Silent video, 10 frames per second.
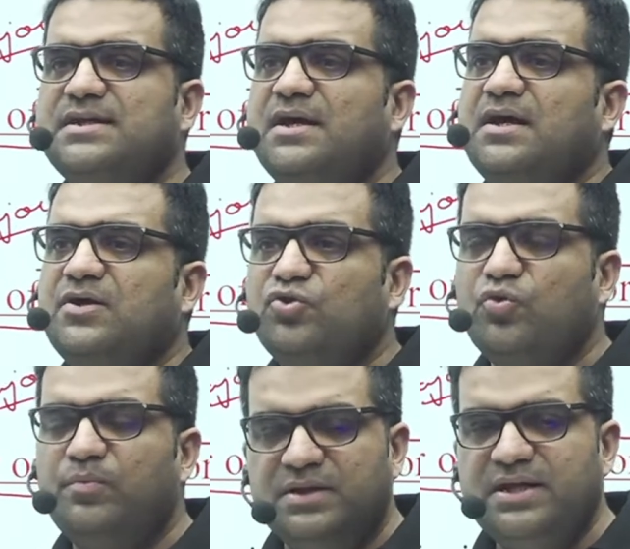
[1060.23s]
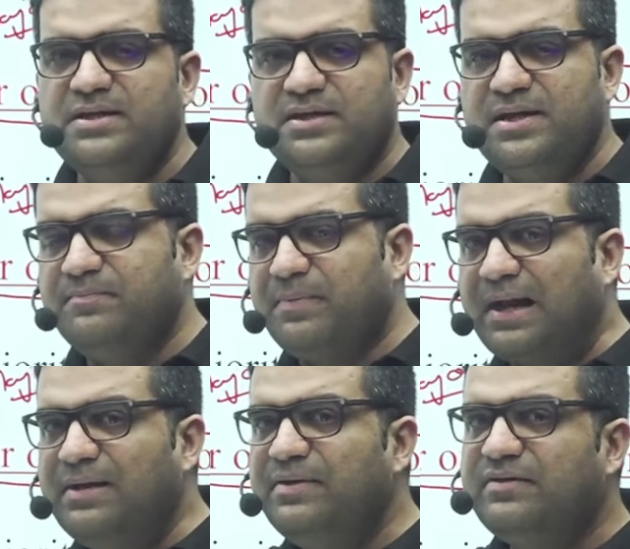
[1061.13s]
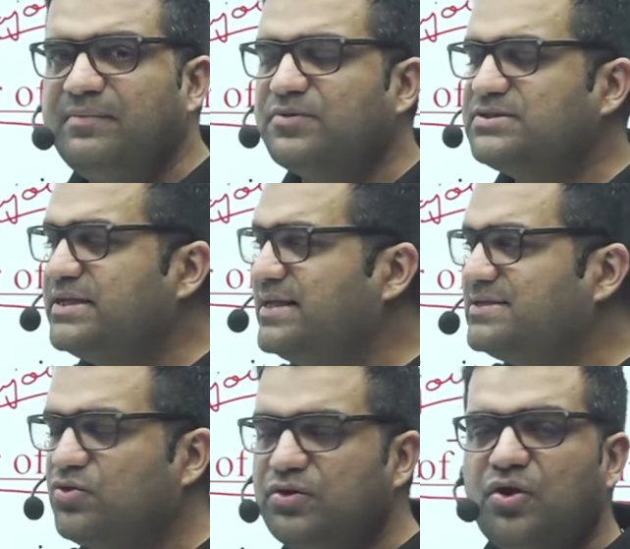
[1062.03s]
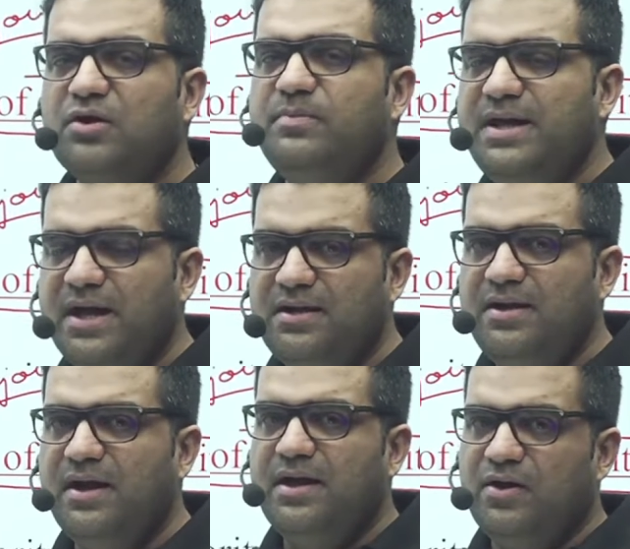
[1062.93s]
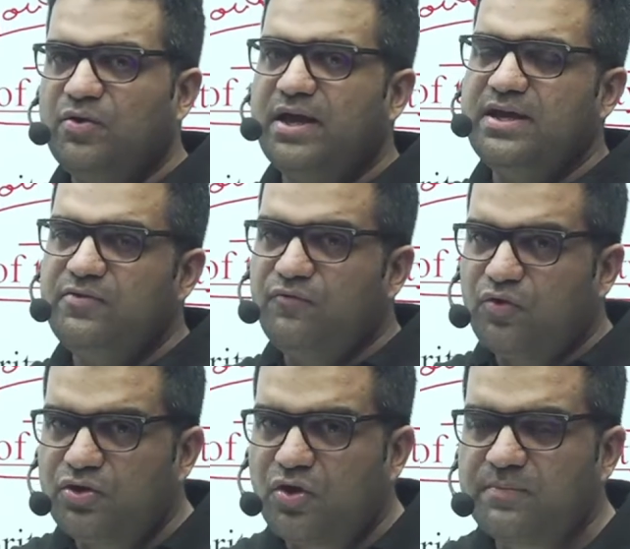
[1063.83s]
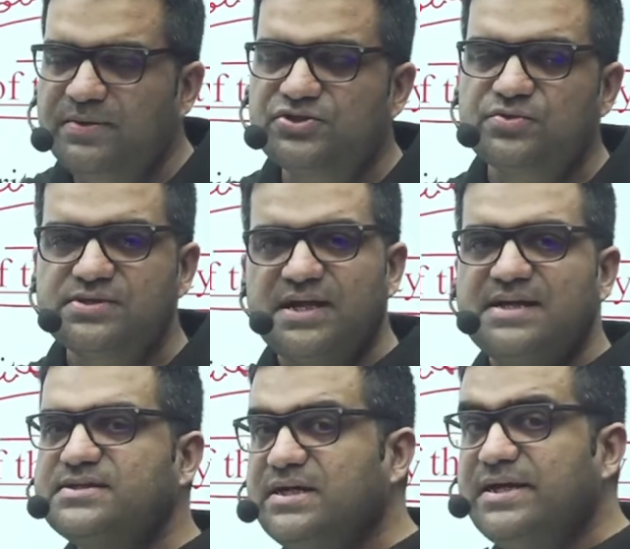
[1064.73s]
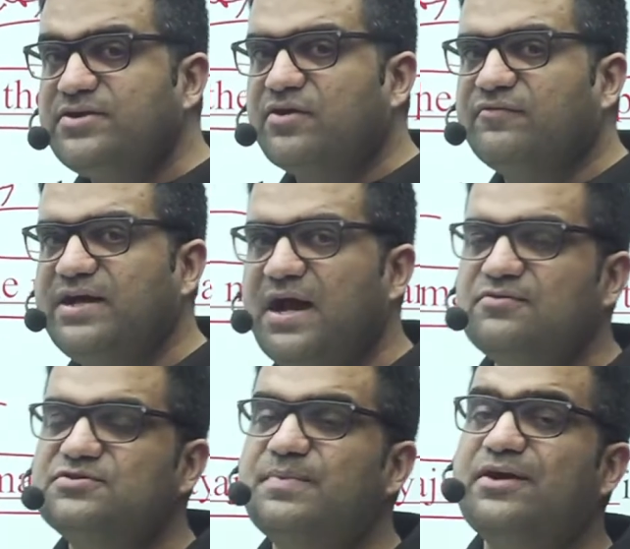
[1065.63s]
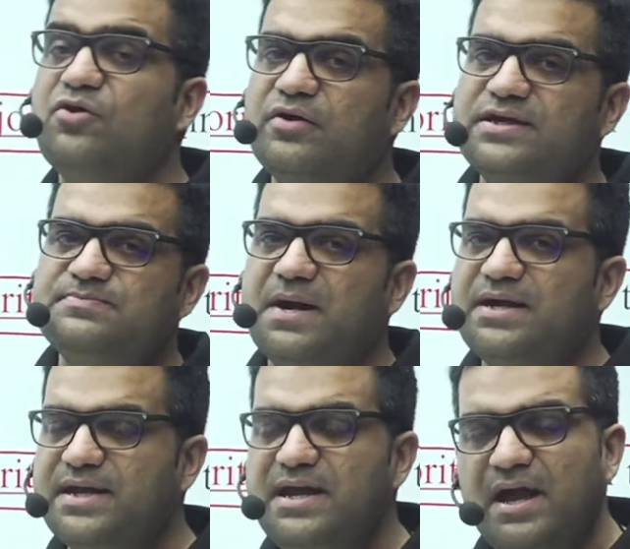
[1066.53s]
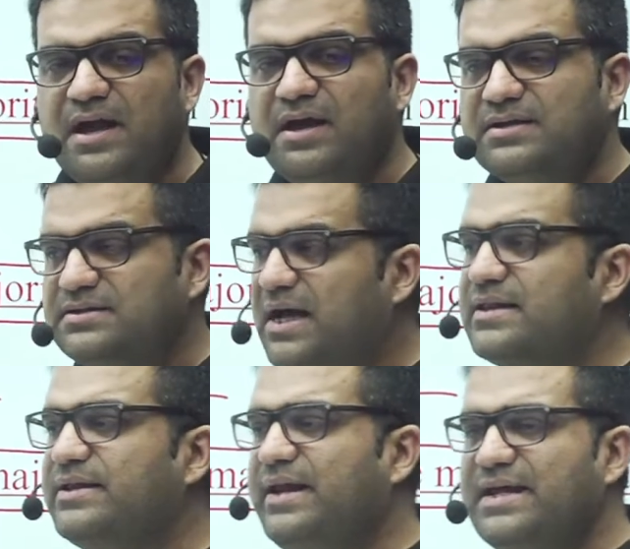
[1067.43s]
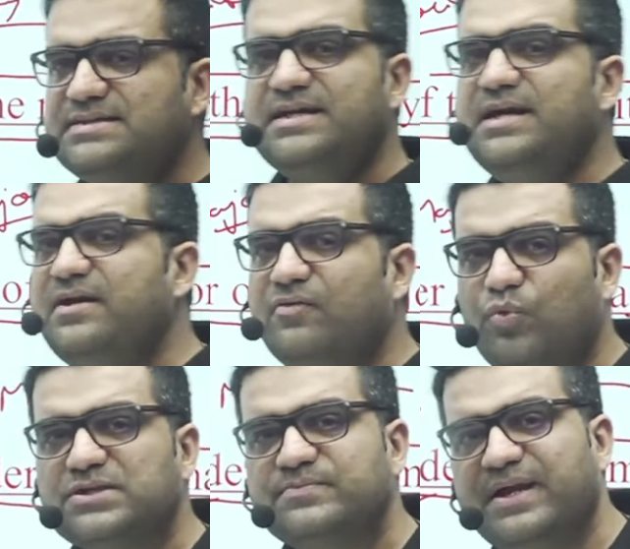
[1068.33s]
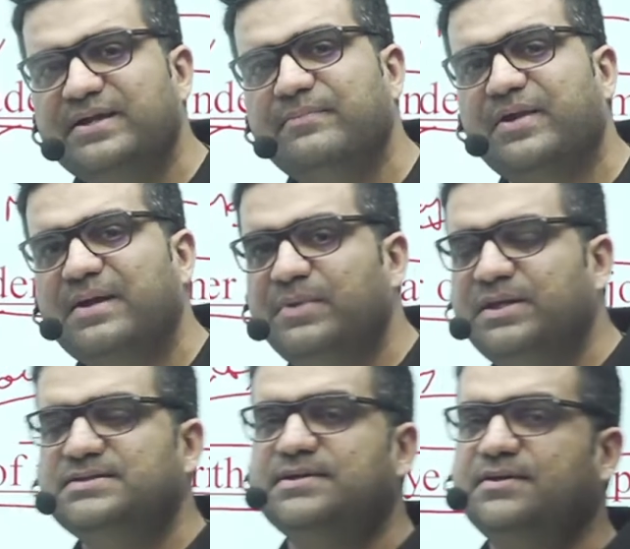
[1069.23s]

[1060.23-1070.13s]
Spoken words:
the parliamentary proceedings could not be held. Okay, he could not be chosen as the leader of the House by Congress Party. Nonetheless, he was made the Prime Minister,